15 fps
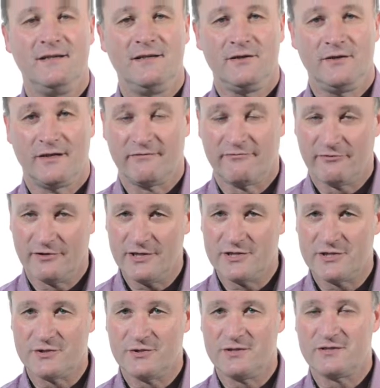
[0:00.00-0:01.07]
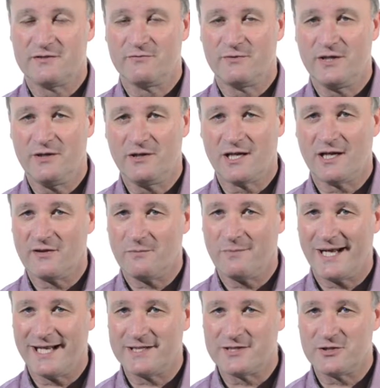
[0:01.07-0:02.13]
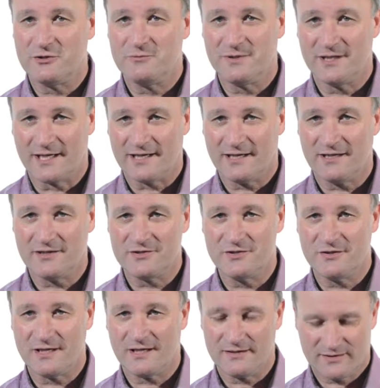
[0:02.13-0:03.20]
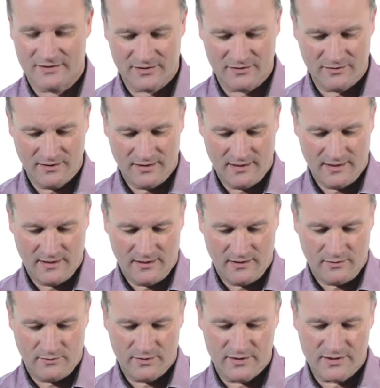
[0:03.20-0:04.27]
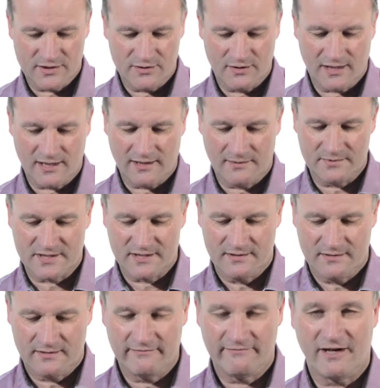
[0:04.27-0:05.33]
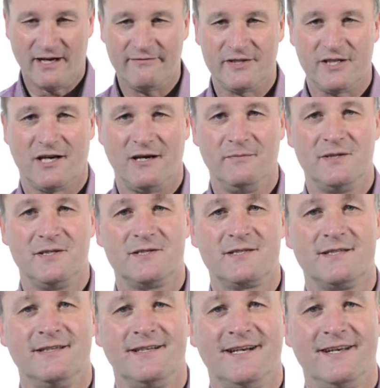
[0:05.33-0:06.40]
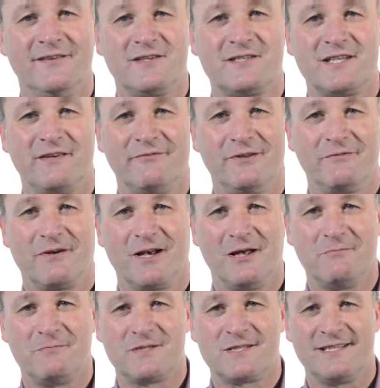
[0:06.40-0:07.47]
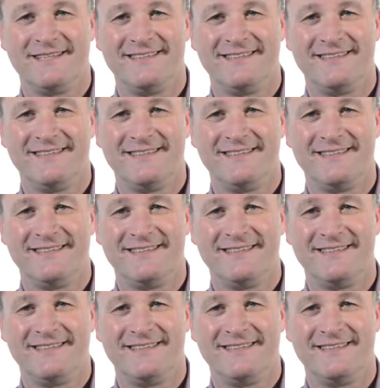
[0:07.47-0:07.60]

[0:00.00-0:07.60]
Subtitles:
you had a free choice of where you cut the pack to, but the cards you cut to were the 2 of clubs, the 5 of diamonds, and the 7 of clubs.